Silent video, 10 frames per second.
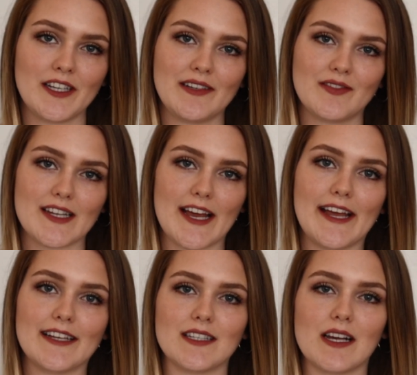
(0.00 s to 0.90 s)
leaves
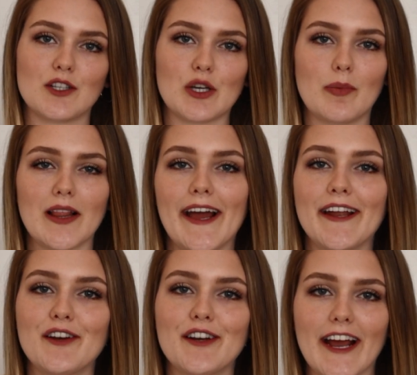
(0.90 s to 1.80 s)
is to
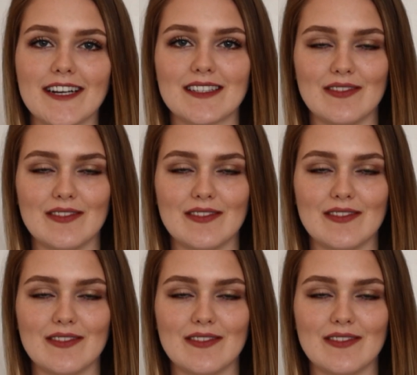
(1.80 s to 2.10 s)
plan your next